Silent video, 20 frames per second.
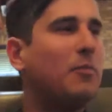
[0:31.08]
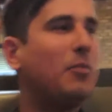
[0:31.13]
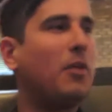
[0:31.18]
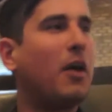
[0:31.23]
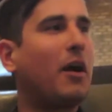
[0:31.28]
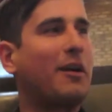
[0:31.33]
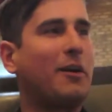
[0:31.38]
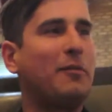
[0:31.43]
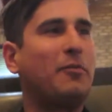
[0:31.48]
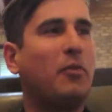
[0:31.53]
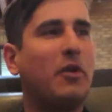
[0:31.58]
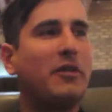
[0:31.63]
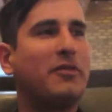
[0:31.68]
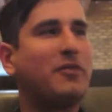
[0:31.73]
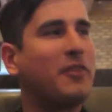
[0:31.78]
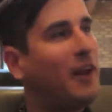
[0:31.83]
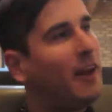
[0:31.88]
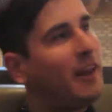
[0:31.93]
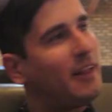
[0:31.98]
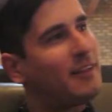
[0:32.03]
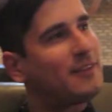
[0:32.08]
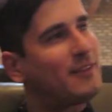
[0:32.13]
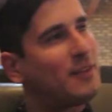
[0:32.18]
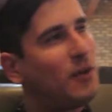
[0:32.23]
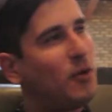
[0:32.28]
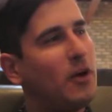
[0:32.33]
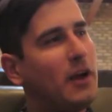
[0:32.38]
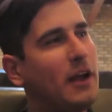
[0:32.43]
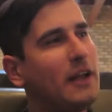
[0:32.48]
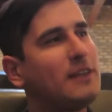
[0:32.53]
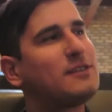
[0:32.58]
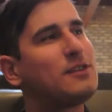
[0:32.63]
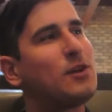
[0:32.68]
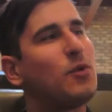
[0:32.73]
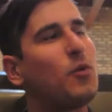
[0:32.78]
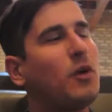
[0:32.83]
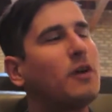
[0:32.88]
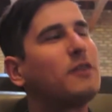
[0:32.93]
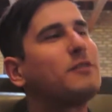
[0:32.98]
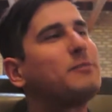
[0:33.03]
the blogger boyfriend. It's the it's the
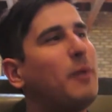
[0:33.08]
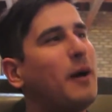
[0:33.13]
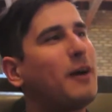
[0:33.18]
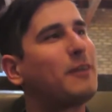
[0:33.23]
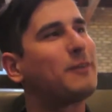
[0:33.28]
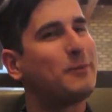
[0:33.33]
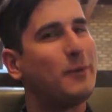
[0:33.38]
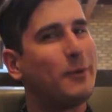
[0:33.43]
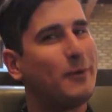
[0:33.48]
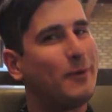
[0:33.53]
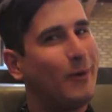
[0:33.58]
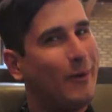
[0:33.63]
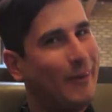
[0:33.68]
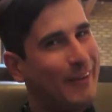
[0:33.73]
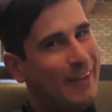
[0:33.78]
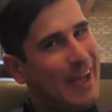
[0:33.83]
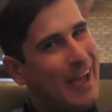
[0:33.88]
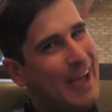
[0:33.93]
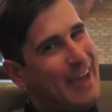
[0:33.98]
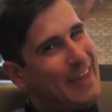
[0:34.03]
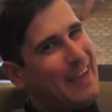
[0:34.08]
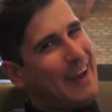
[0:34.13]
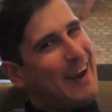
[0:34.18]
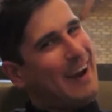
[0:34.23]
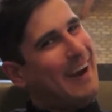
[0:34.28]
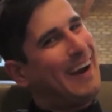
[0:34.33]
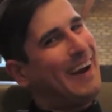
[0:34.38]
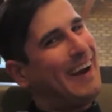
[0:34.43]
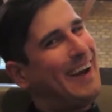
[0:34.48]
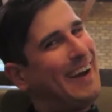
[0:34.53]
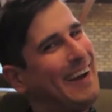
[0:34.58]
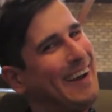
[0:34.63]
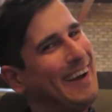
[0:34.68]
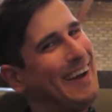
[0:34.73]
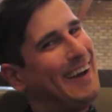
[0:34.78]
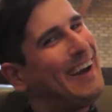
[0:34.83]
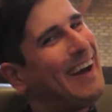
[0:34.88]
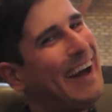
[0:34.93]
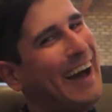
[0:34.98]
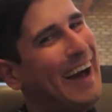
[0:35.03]
worst possible role. Whatever. Hey the
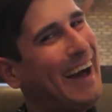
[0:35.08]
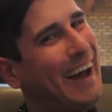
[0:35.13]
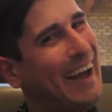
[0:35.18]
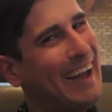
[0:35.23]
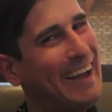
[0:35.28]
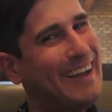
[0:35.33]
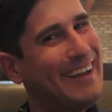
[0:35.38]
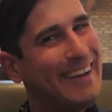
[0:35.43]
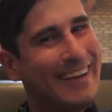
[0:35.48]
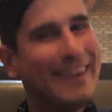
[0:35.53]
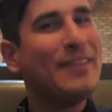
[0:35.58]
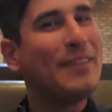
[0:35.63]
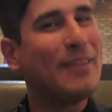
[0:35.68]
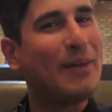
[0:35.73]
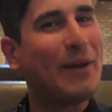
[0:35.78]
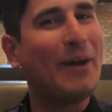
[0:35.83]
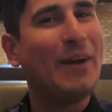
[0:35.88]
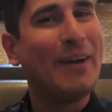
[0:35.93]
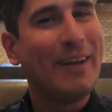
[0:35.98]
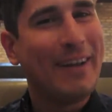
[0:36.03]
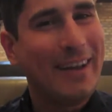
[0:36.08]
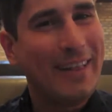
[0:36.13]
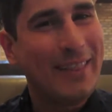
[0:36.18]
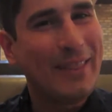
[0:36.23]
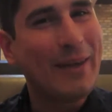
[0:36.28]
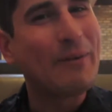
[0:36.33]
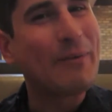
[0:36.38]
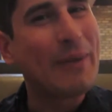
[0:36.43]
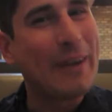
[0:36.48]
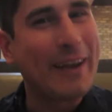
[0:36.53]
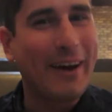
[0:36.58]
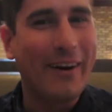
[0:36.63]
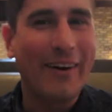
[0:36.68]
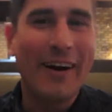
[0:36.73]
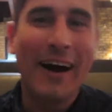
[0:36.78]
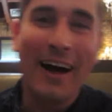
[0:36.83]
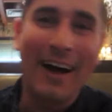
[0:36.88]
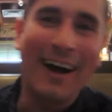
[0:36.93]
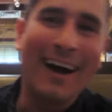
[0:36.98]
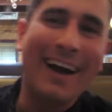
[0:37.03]
fans love Hi. you. The fans there, love you. There we go.
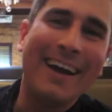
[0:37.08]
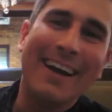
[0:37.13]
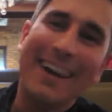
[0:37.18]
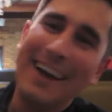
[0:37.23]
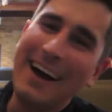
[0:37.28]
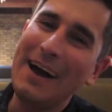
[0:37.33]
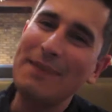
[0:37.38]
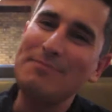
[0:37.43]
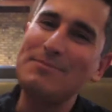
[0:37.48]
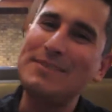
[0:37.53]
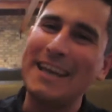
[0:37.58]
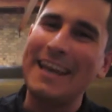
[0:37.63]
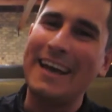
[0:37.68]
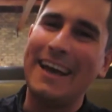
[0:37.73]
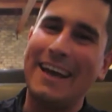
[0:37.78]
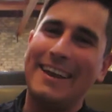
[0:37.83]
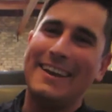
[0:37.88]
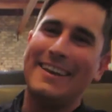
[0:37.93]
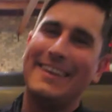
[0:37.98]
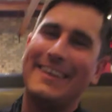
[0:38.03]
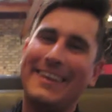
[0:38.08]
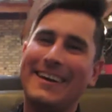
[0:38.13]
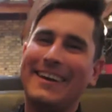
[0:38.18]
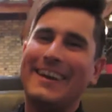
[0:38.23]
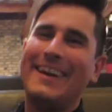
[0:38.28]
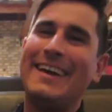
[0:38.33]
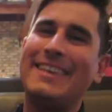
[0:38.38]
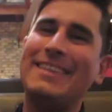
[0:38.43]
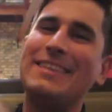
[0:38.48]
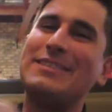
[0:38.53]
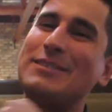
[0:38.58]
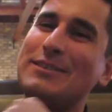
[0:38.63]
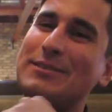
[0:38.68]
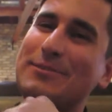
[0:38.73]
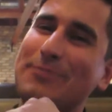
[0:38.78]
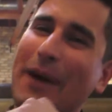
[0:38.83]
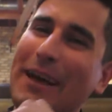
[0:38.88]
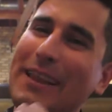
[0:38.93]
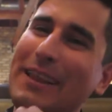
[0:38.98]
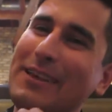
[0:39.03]
Hi, I'm Dan, and this
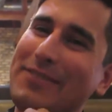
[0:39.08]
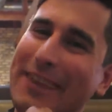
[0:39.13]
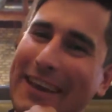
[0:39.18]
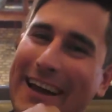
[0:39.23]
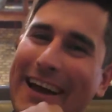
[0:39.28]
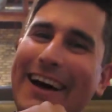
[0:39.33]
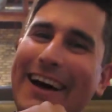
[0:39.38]
is my living